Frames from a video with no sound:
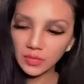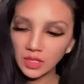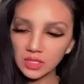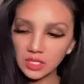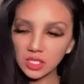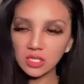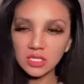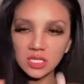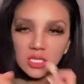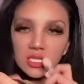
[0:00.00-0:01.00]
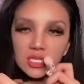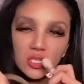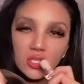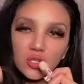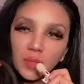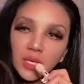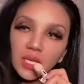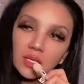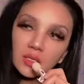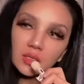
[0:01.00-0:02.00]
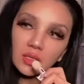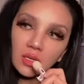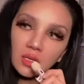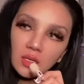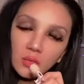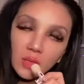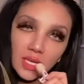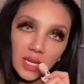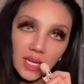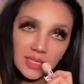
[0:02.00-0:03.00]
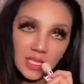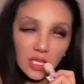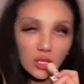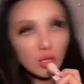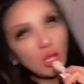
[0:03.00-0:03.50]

started to peel with the glazing,